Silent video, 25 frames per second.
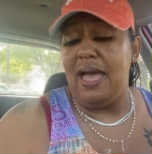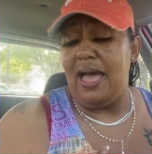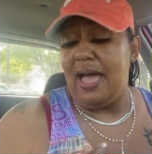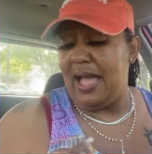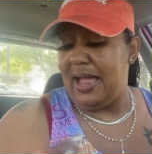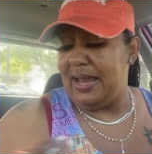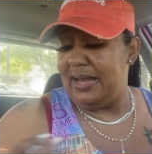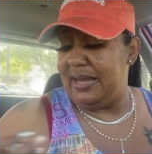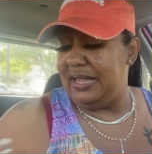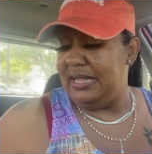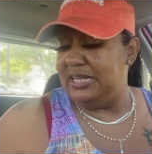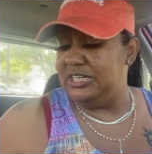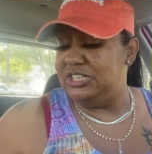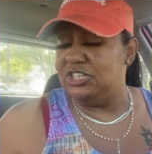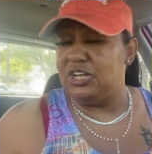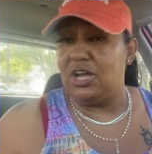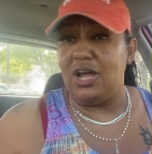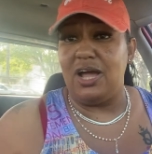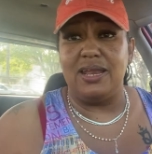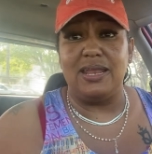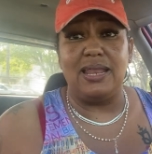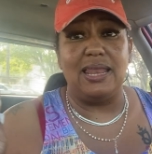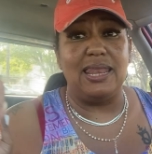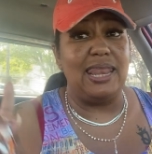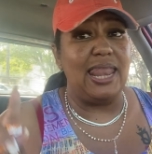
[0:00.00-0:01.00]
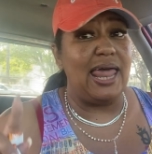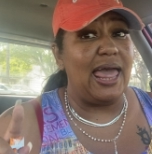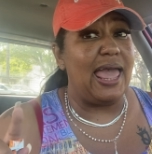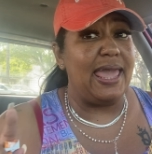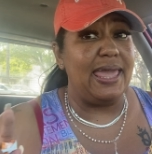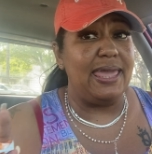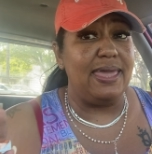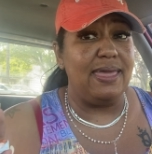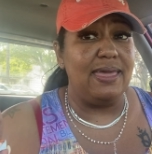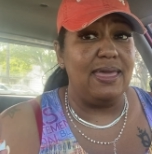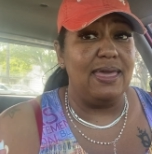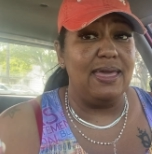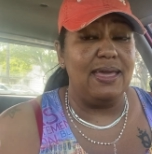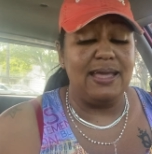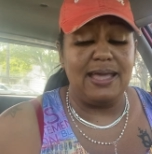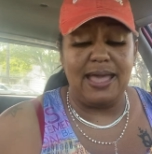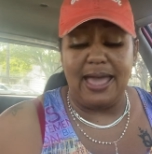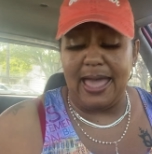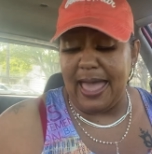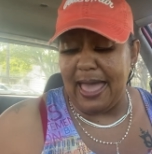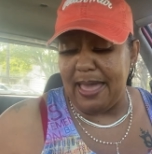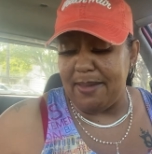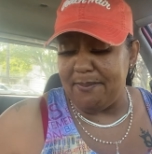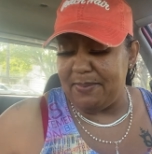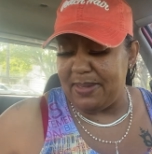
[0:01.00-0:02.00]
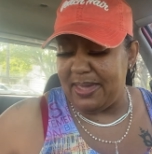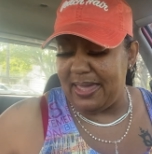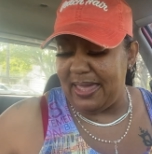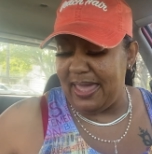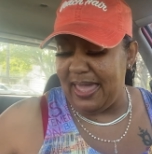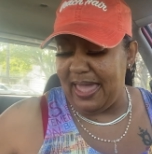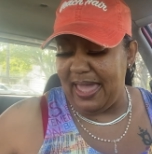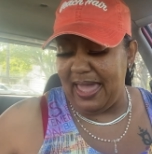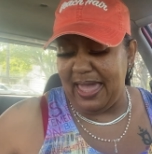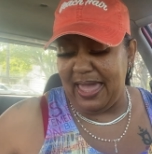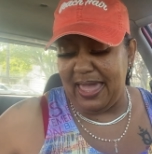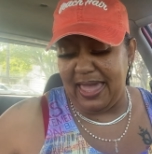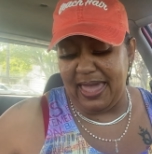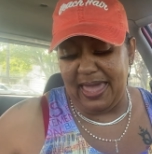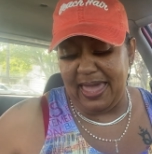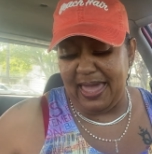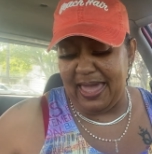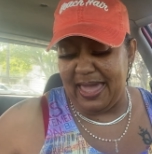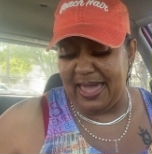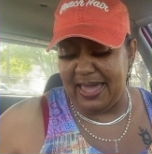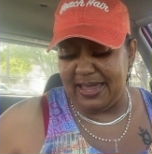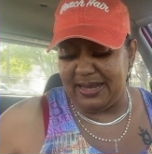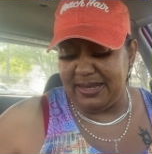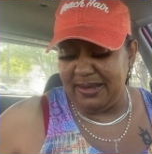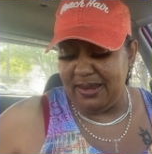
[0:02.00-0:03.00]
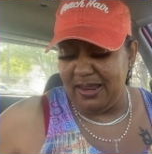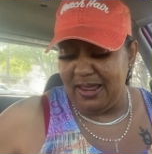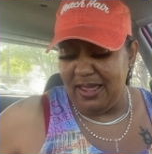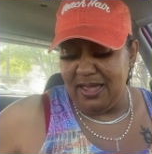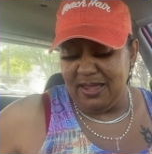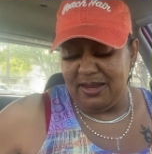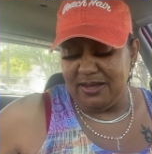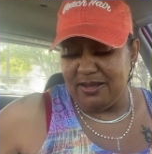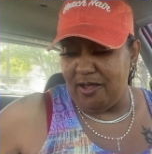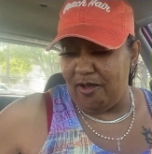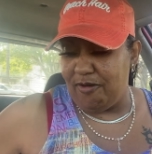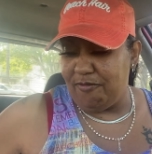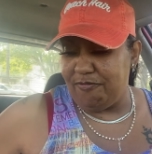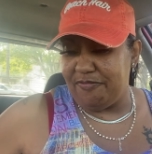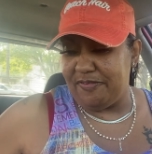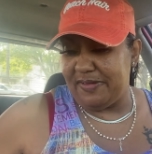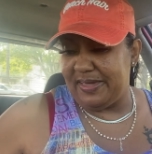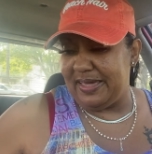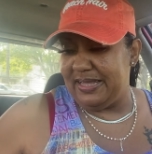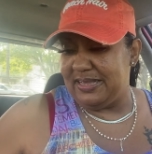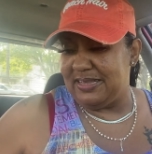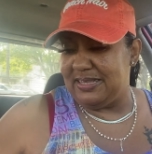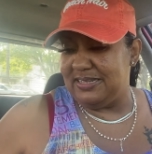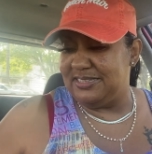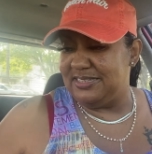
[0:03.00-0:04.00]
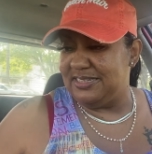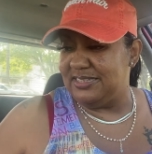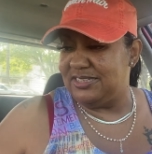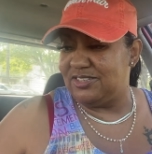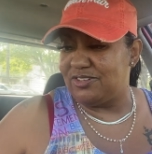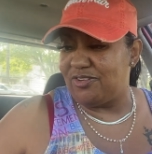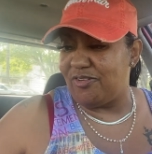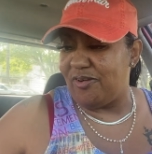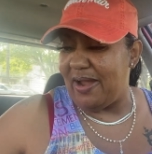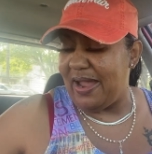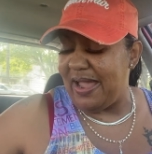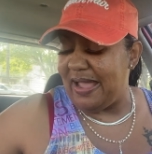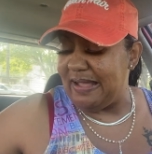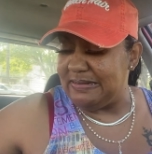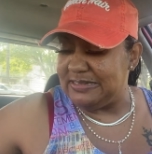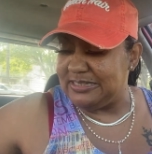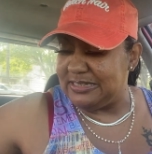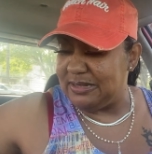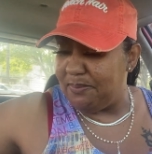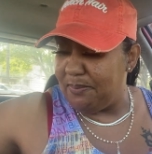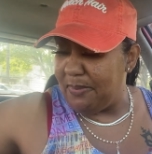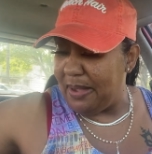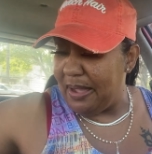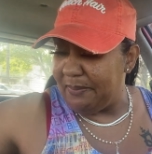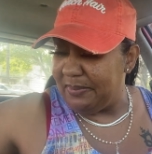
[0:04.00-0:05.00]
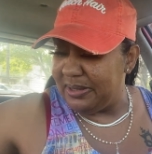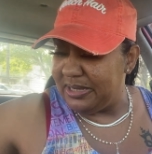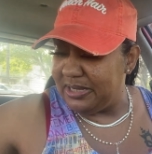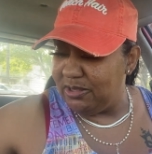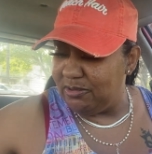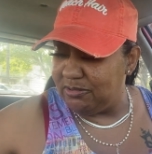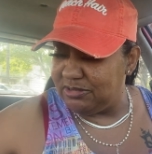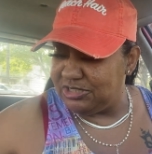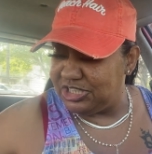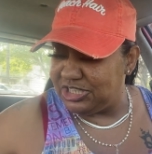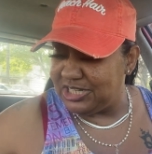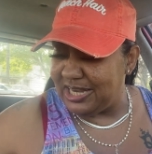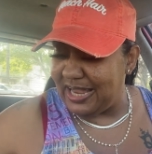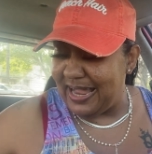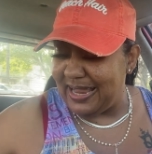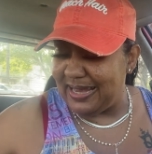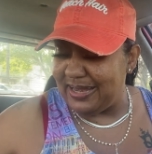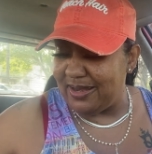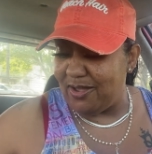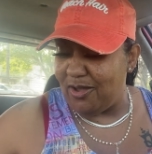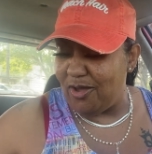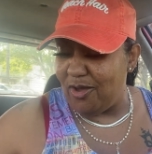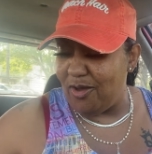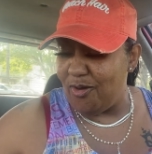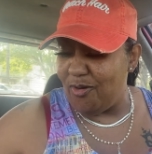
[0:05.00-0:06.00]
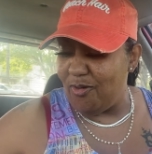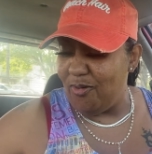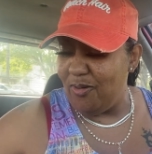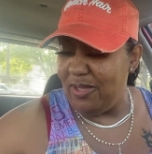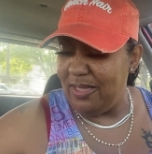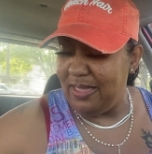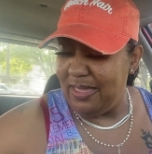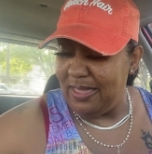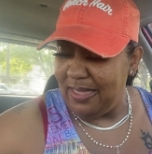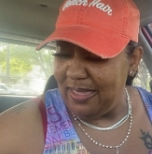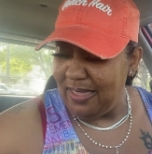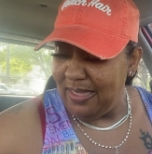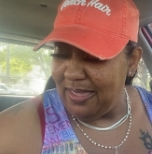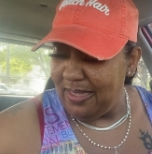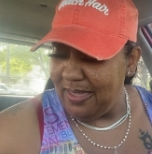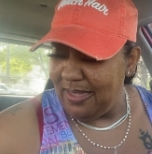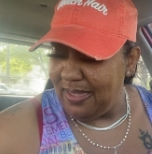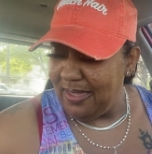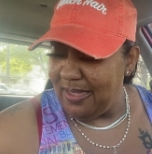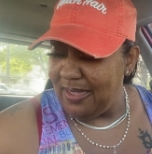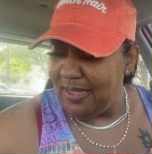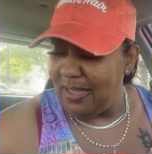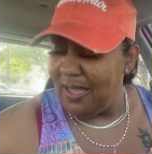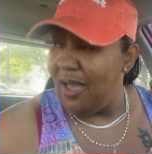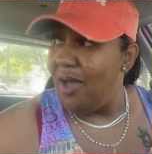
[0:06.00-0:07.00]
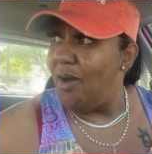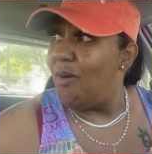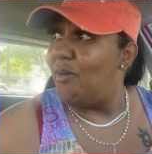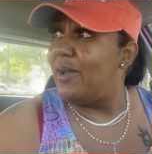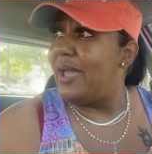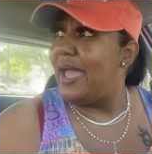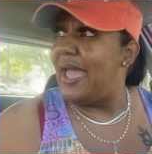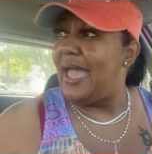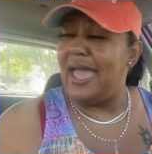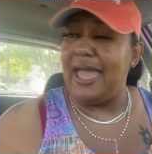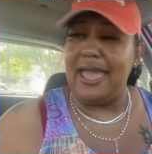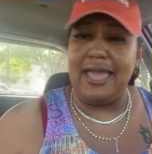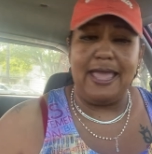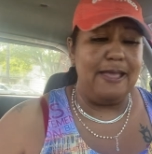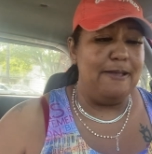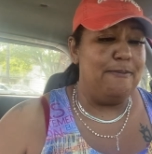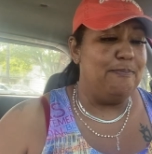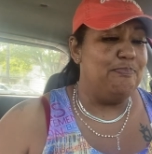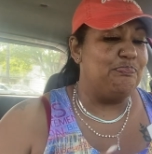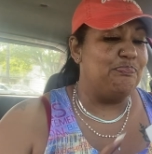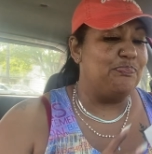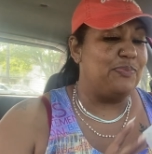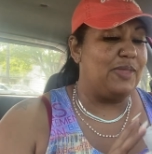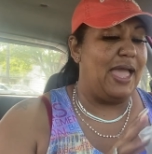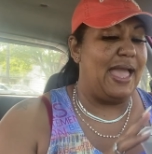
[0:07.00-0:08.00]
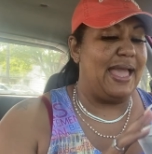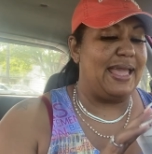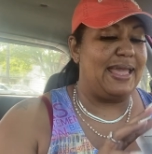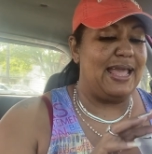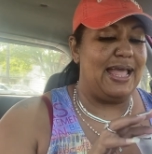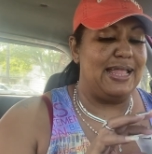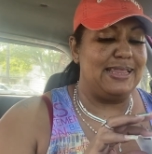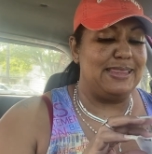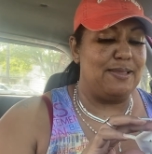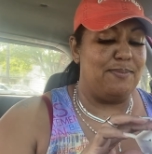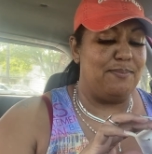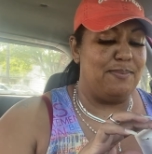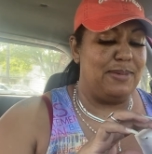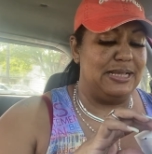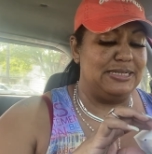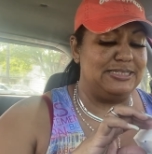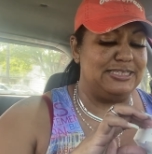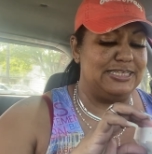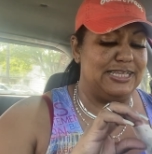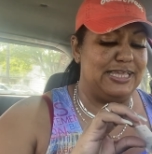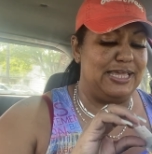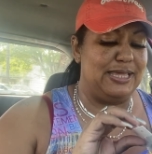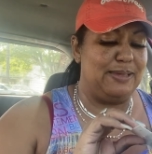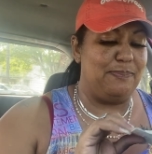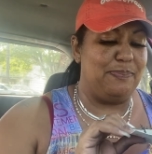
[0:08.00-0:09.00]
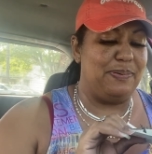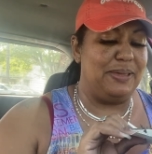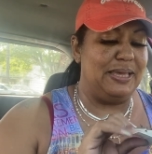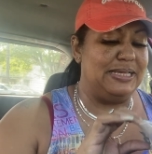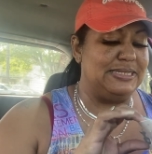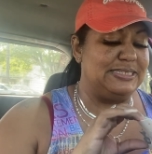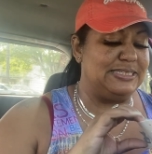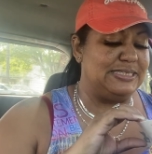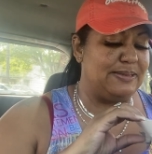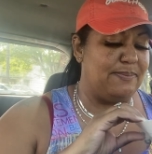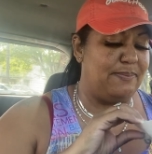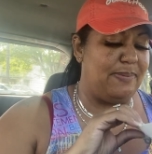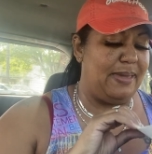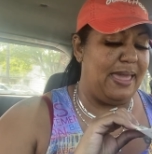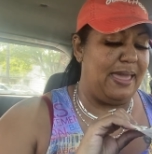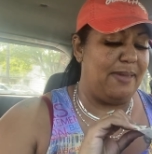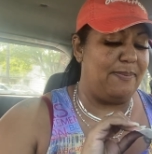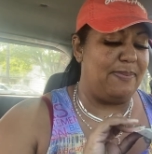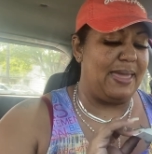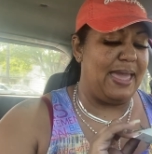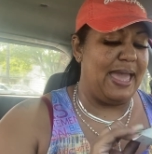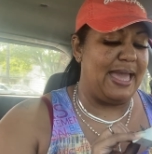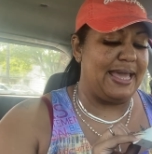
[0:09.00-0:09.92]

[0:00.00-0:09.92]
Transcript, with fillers: I need y'all to like, comment, and don't forget to subscribe to Mama Duke's channel. Okay? I got the Mexican pizza, baby.